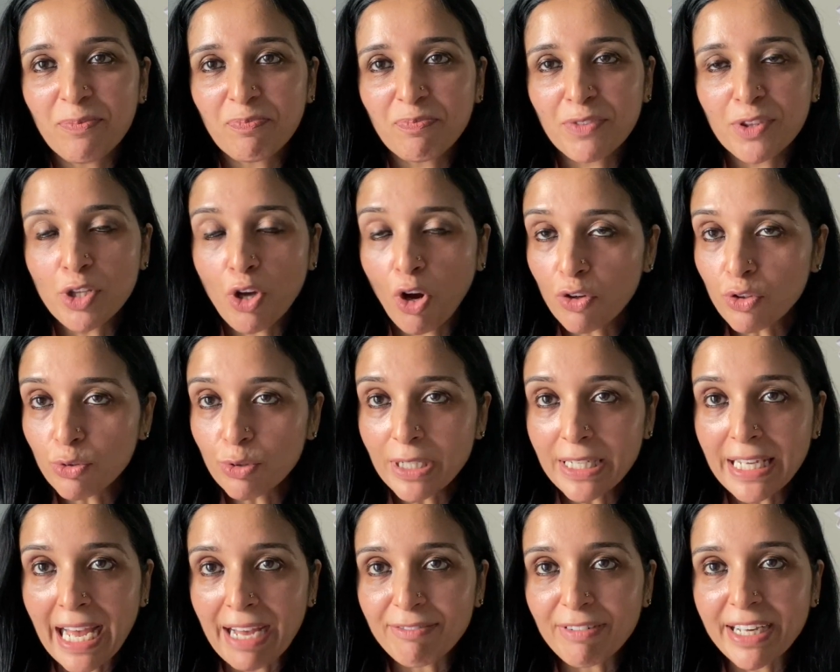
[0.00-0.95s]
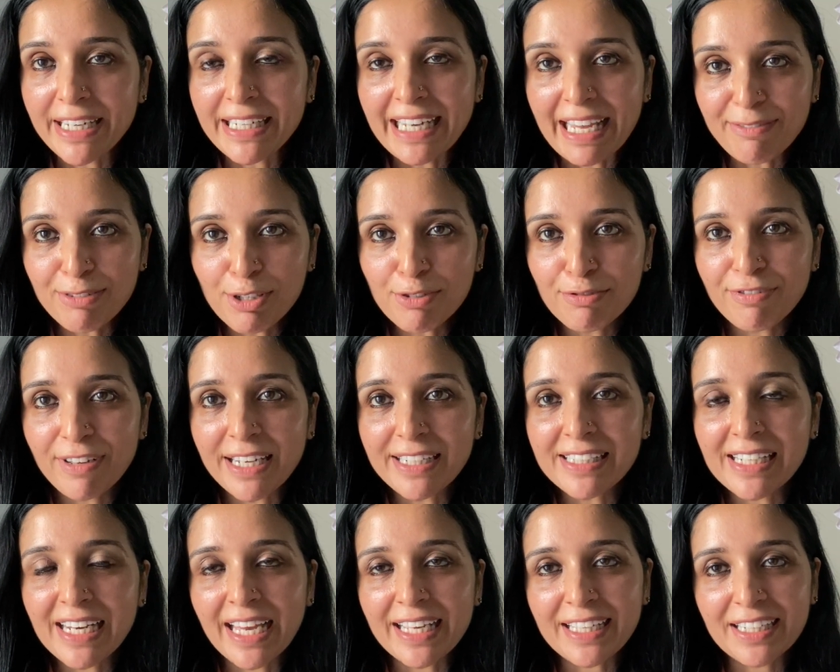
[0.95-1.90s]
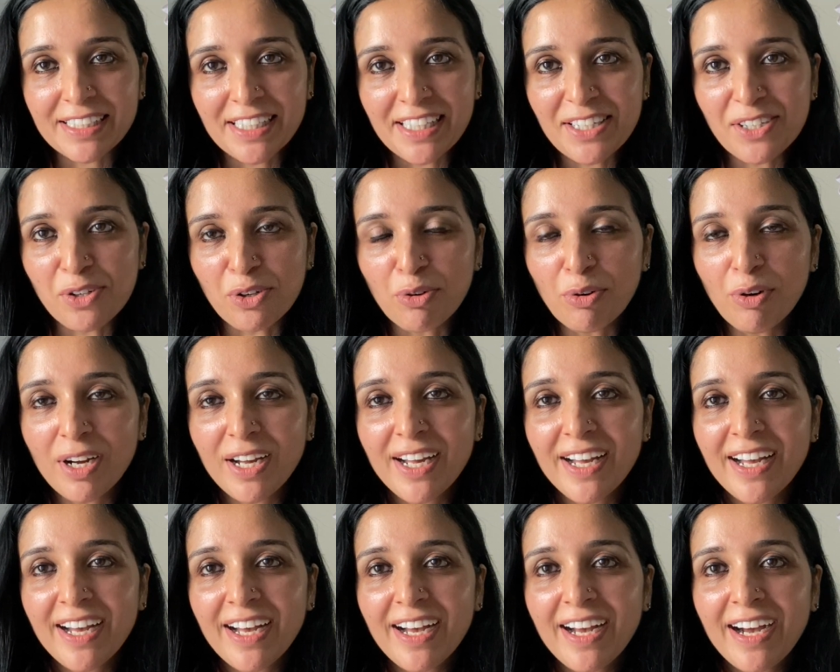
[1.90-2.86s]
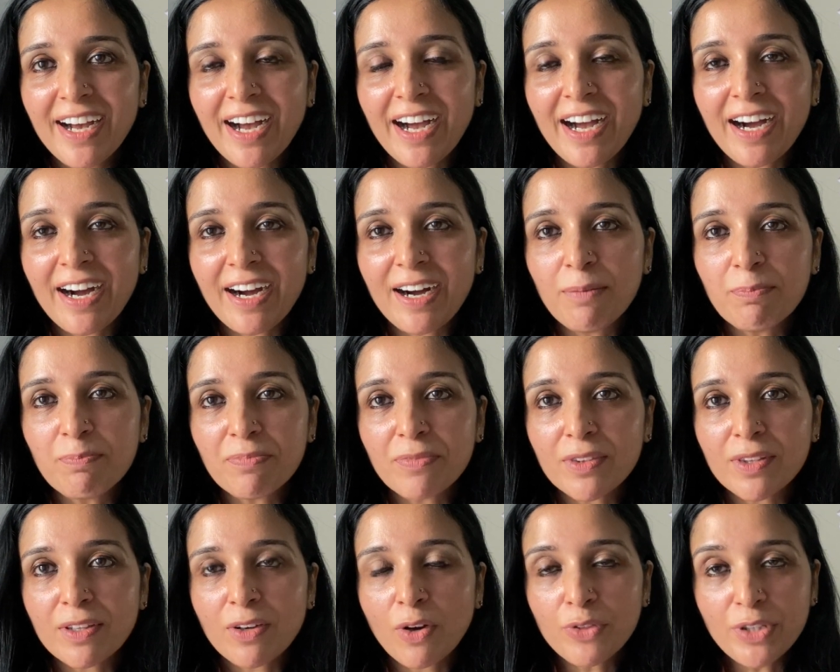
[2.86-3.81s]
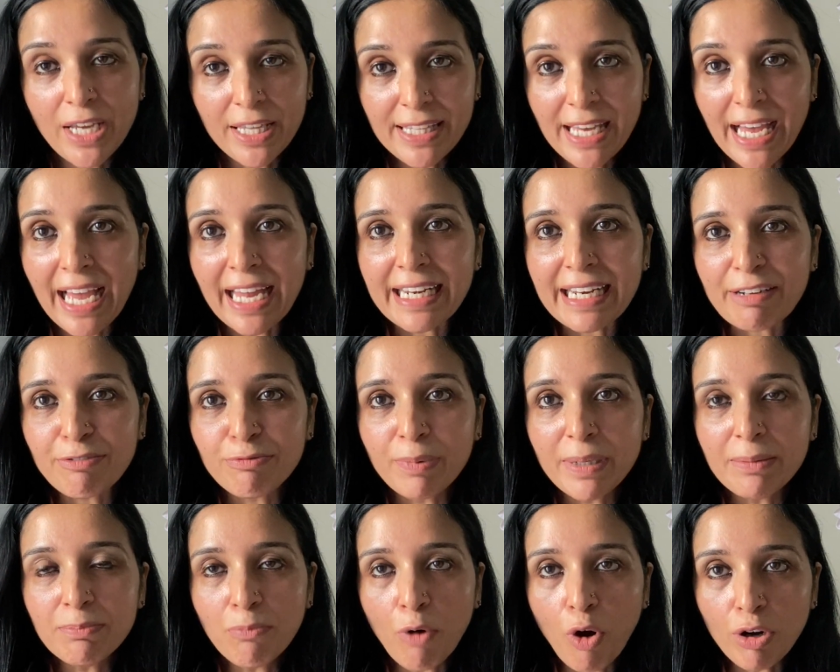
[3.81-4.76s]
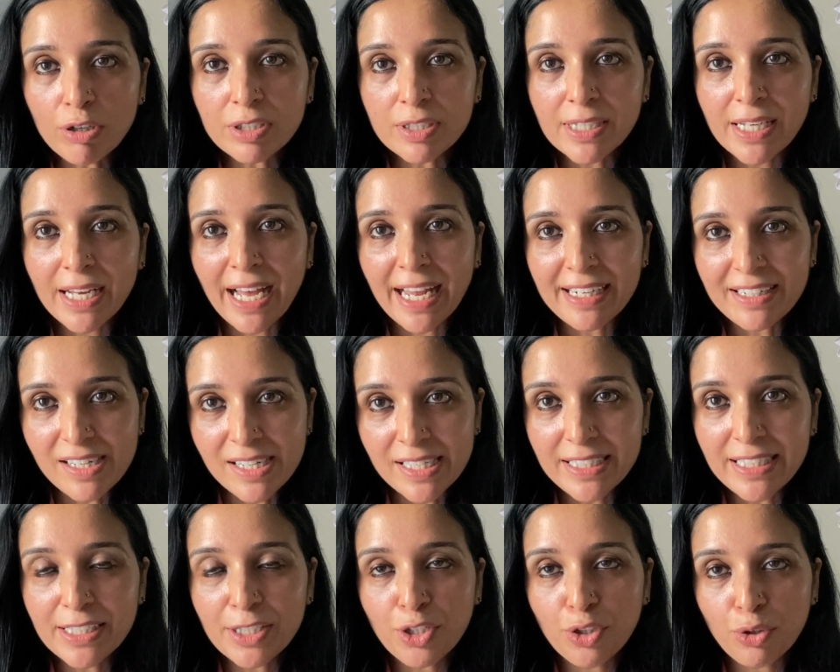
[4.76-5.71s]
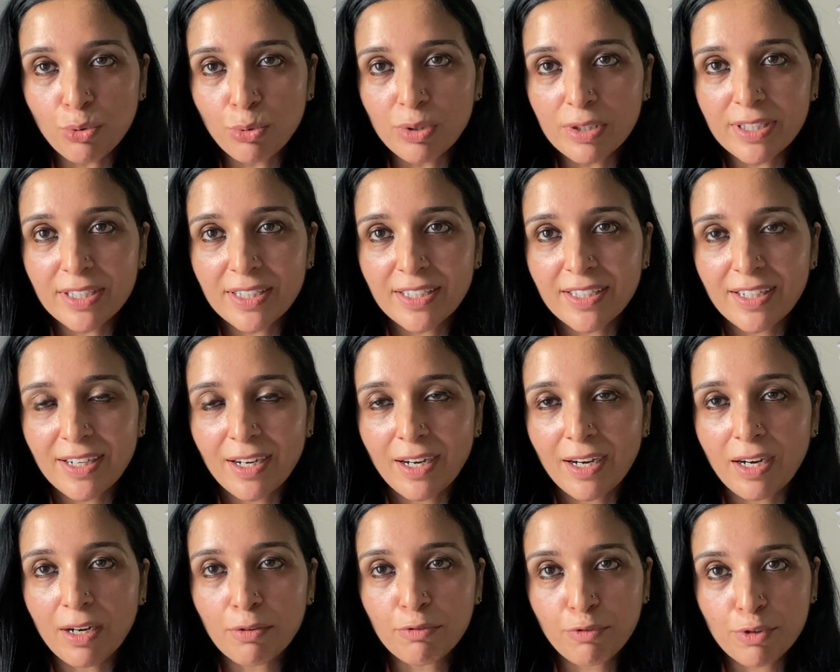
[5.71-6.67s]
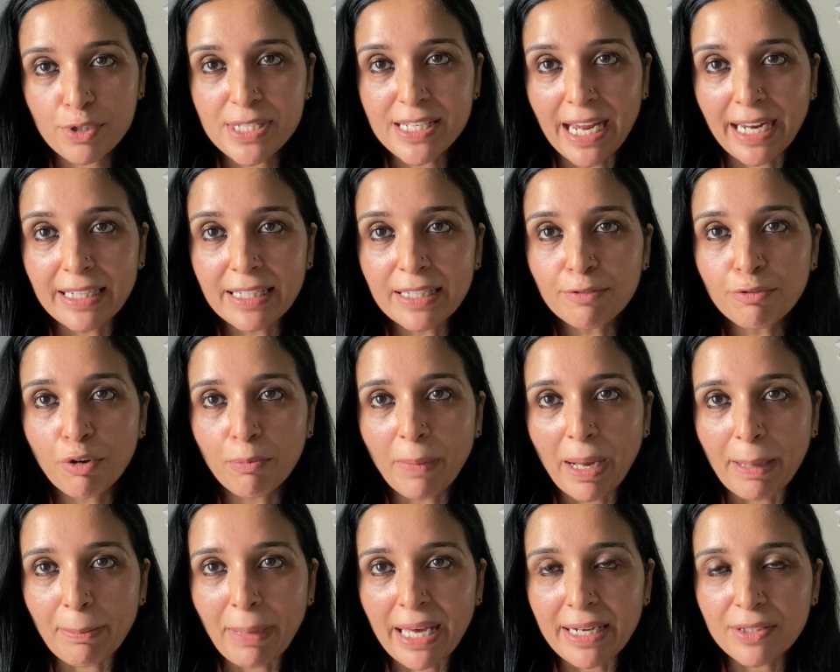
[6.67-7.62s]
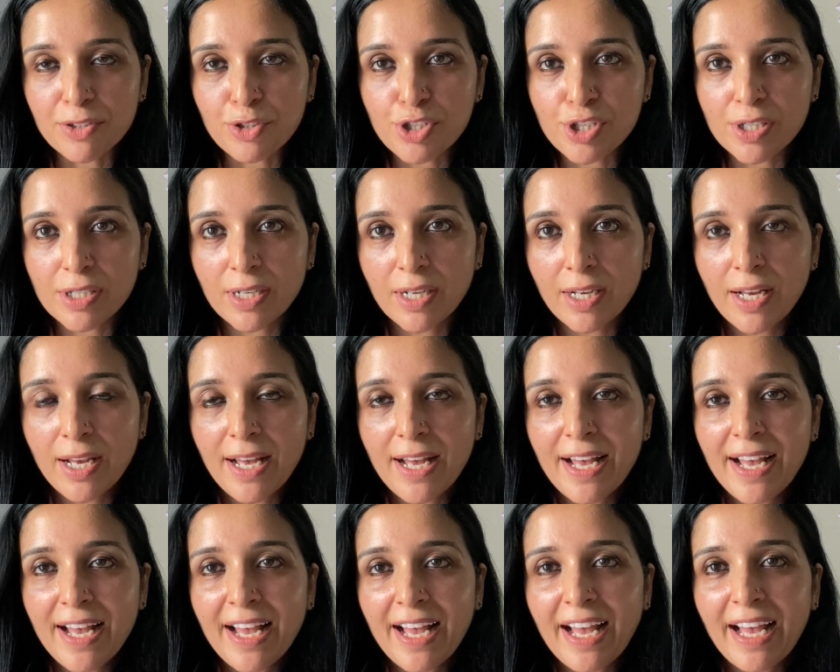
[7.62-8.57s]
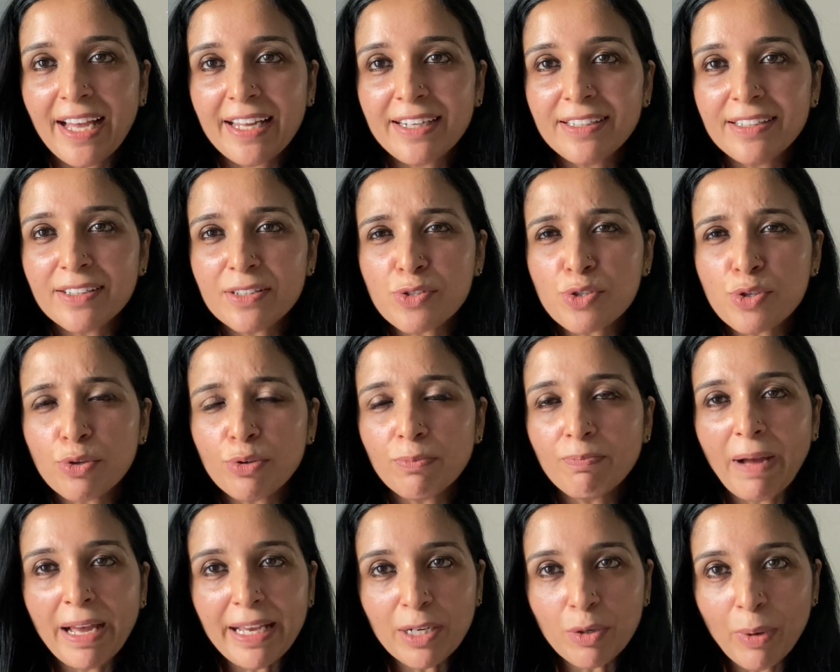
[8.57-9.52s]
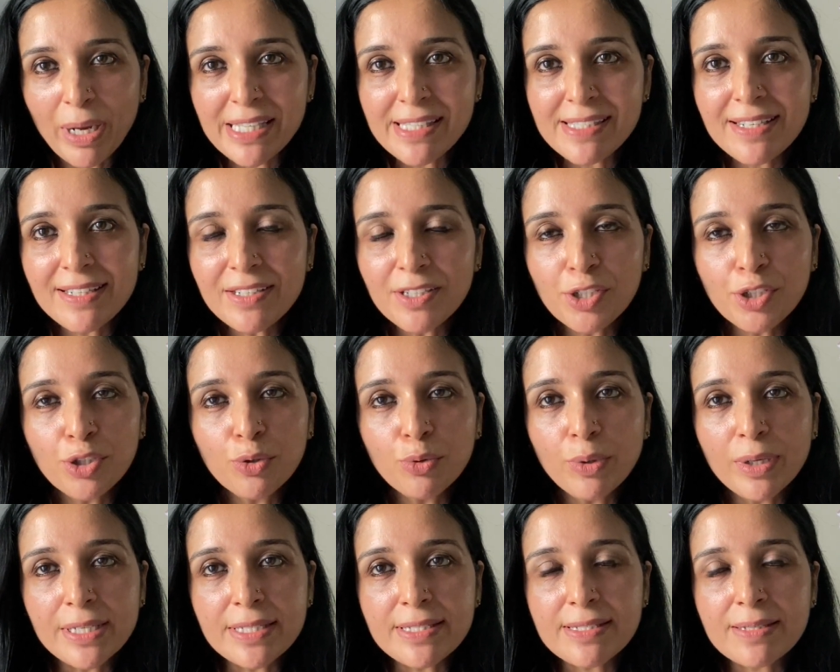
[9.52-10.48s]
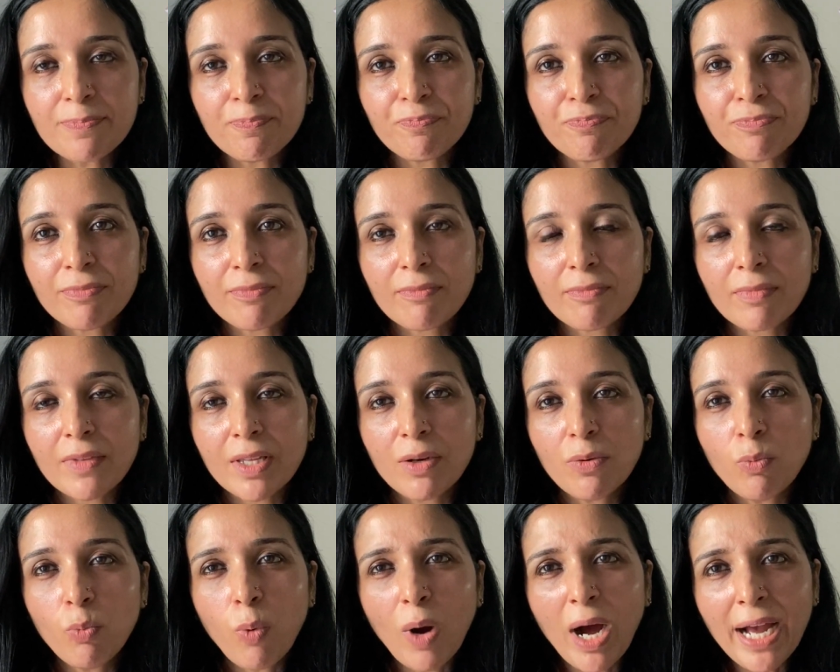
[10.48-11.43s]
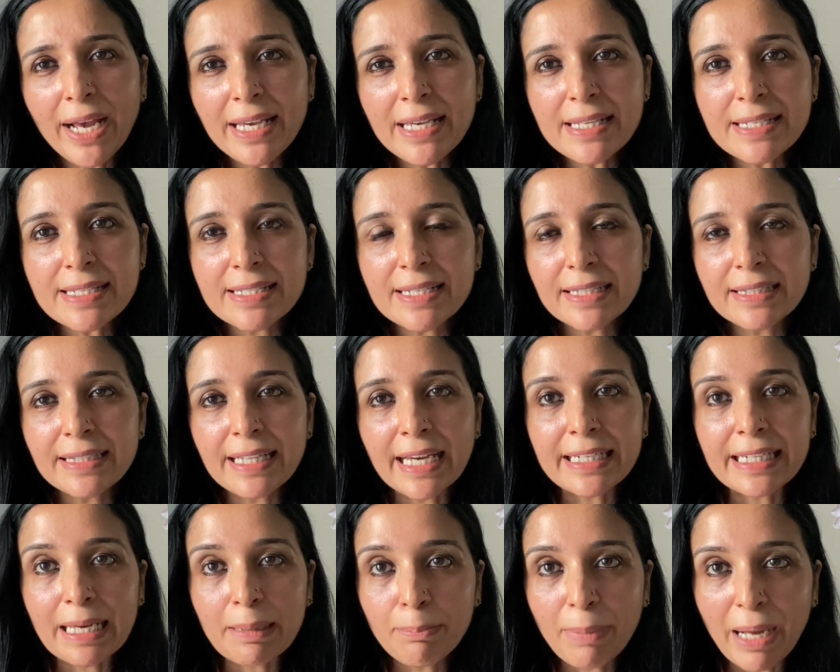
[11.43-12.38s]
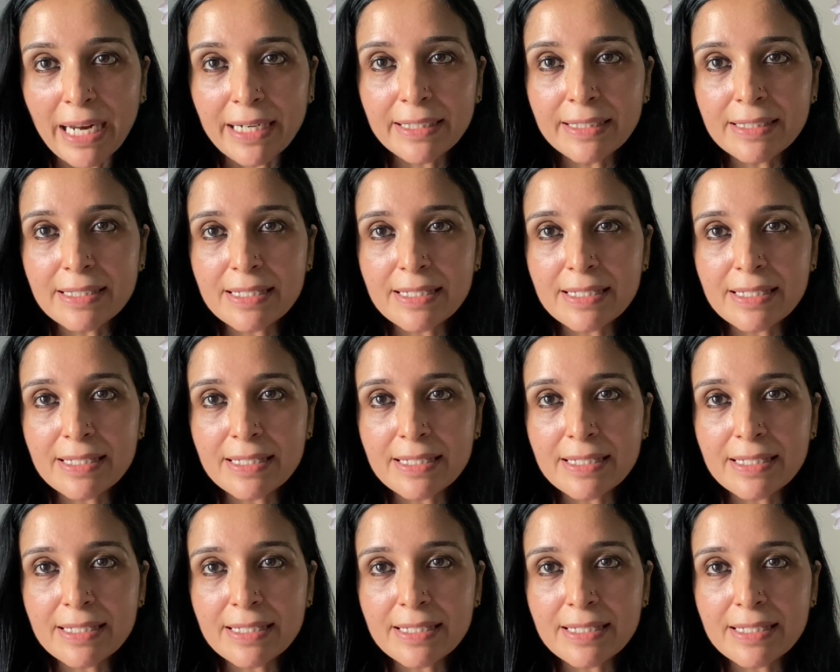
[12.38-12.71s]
not only have I never felt like a hero, on the other hand, I've been mocked and ridiculed for standing for my marriage. And so my question to you is, why is it that abandoned